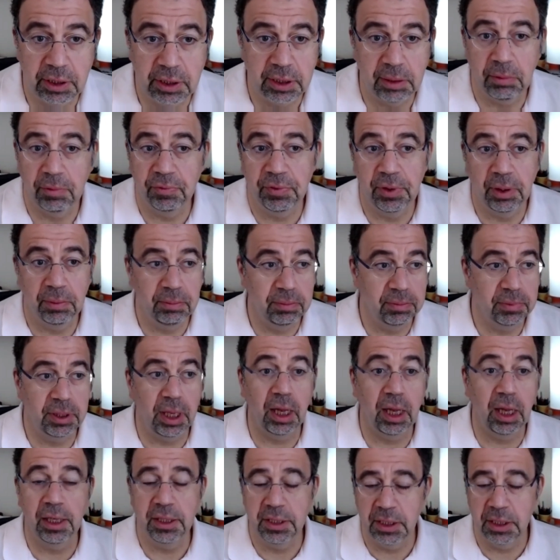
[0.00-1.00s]
Some of them
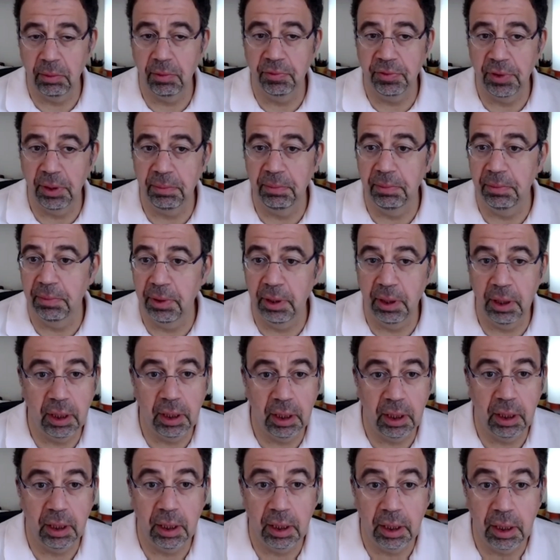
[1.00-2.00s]
died, some of them
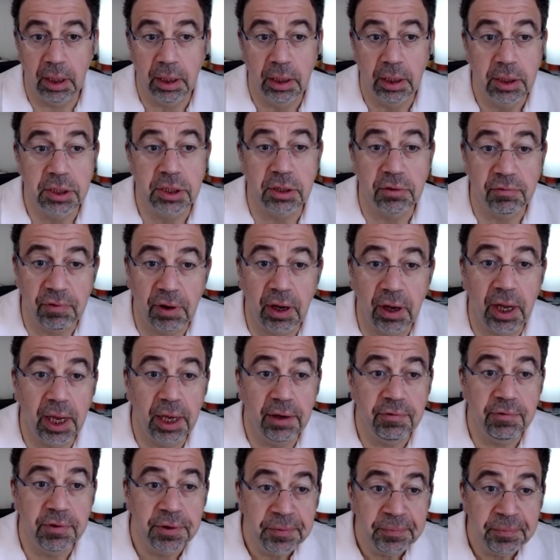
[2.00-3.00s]

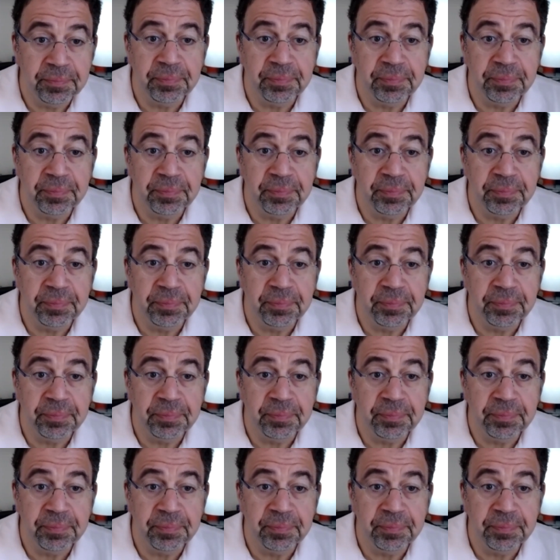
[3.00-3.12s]
survived.